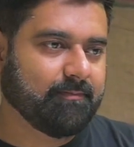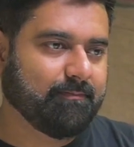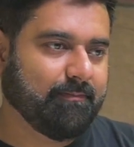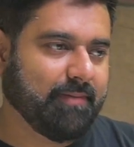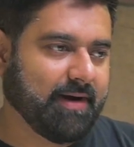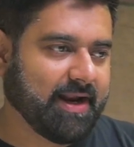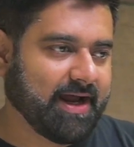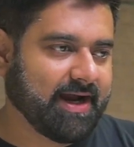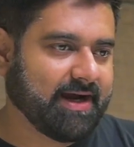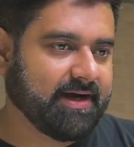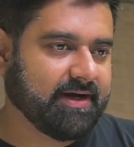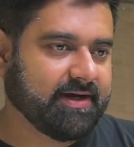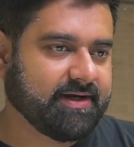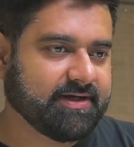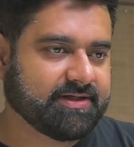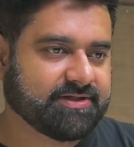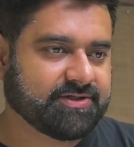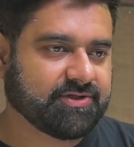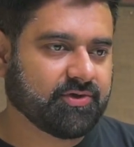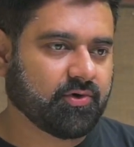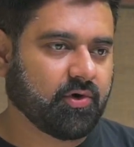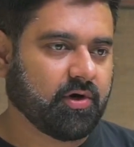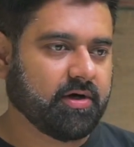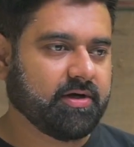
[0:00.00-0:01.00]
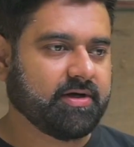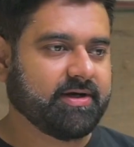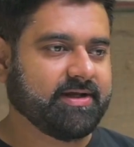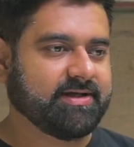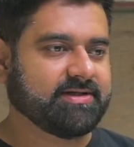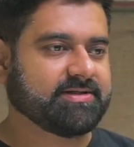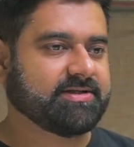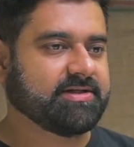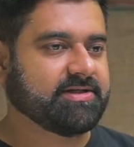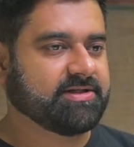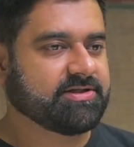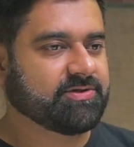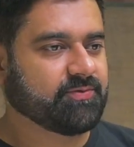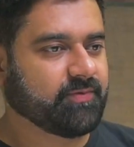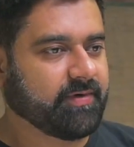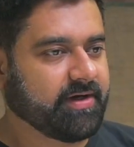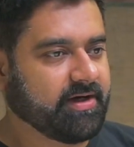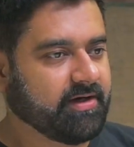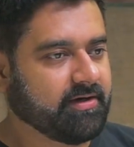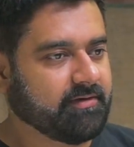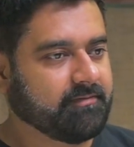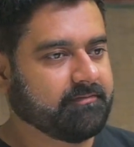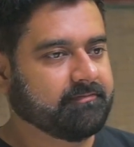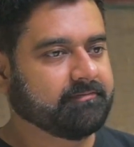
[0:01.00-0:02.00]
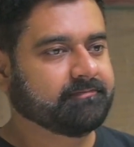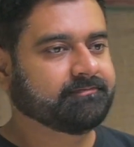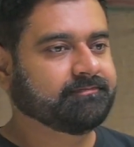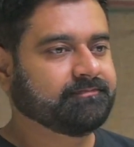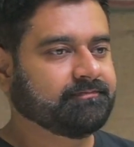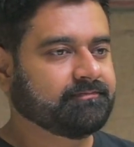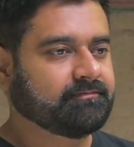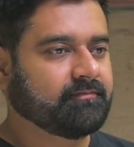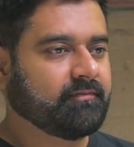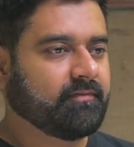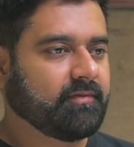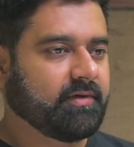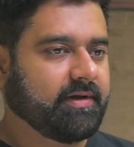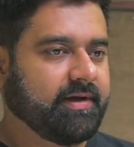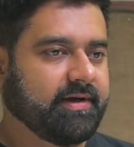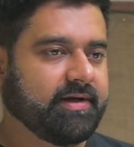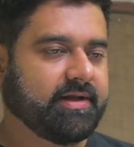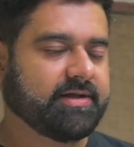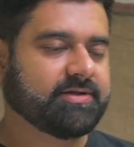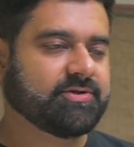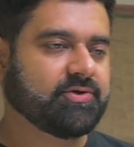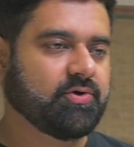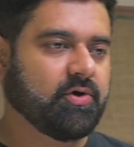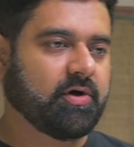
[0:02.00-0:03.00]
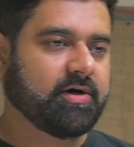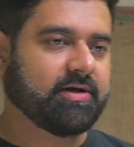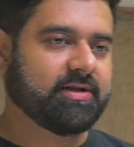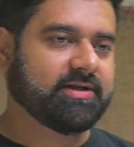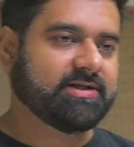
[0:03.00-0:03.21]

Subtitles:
bland, it's not tasting sweet. It has got